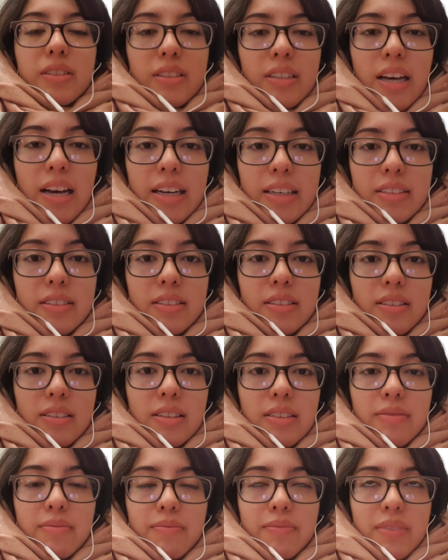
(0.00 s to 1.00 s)
nice.
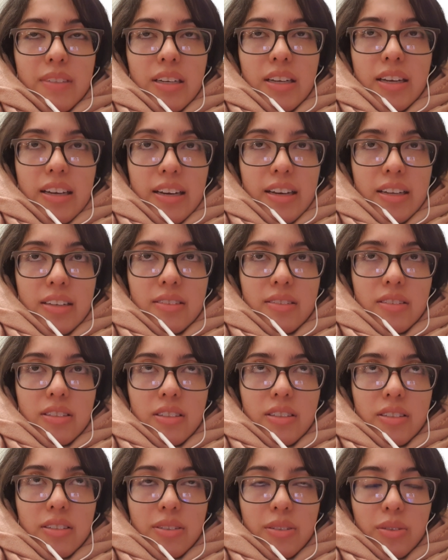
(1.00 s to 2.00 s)
Again,
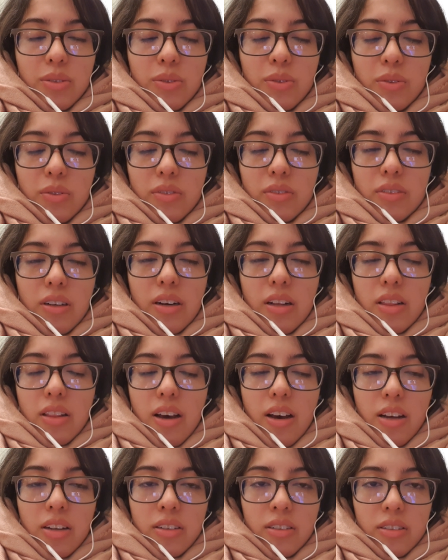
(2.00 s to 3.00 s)
took us a
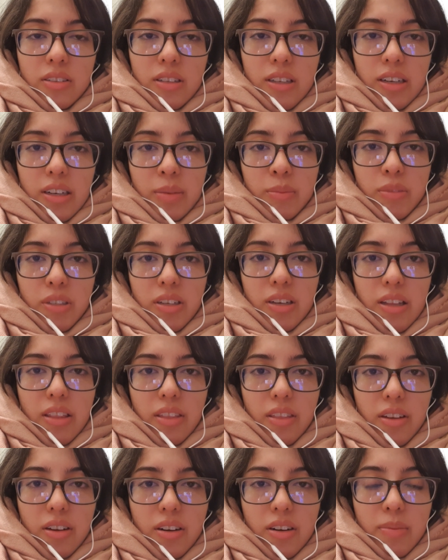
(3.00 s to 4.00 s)
long time to get
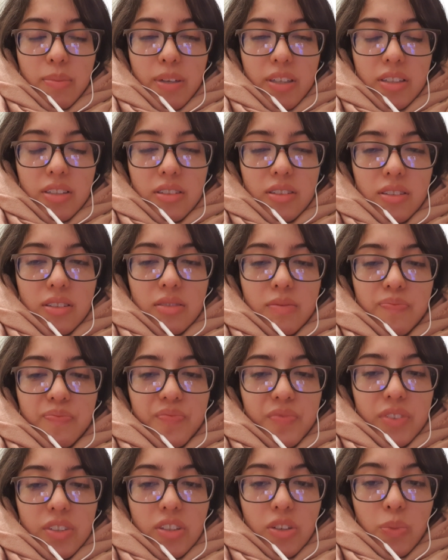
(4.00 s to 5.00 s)
there because
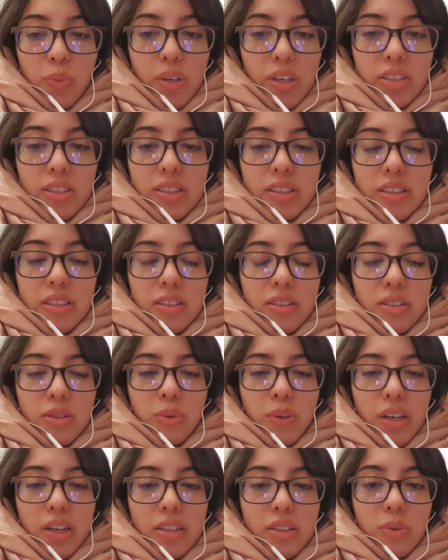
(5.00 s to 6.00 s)
no buses, so
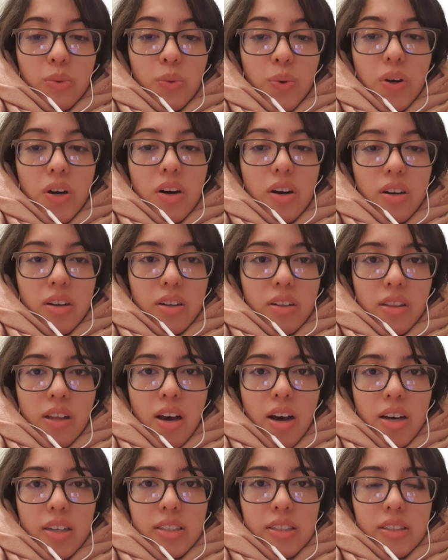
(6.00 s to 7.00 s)
we had to walk a
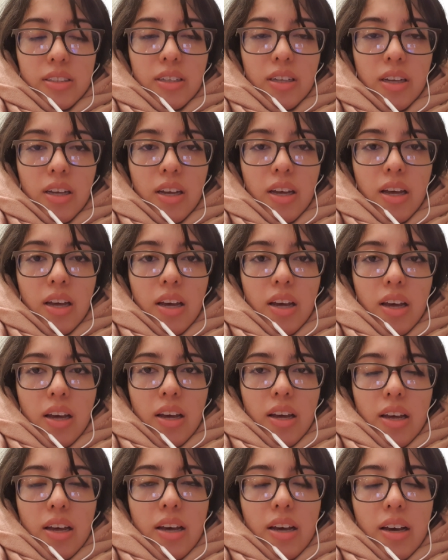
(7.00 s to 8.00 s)
lot.
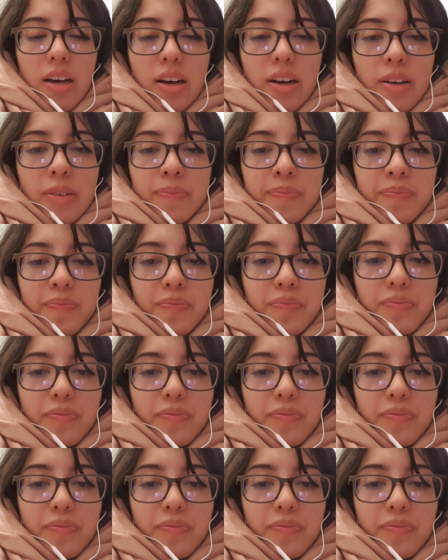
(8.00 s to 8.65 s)
Um,